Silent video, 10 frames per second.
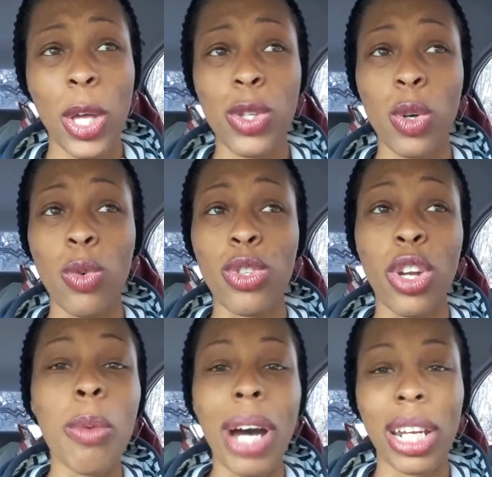So
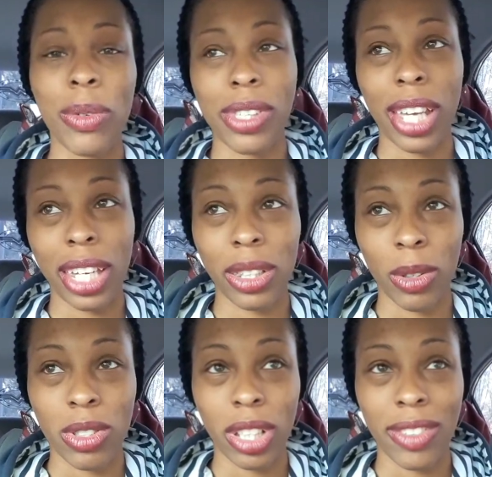nobody was taking
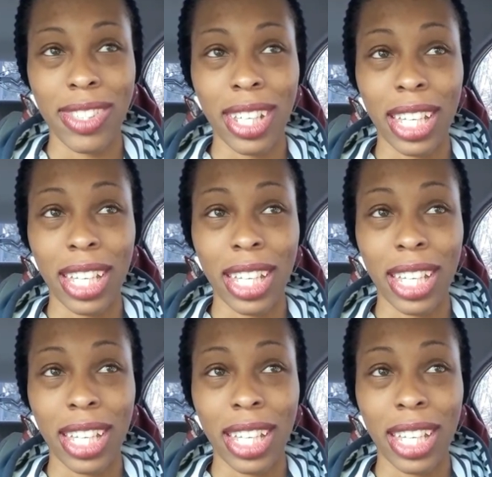those shifts.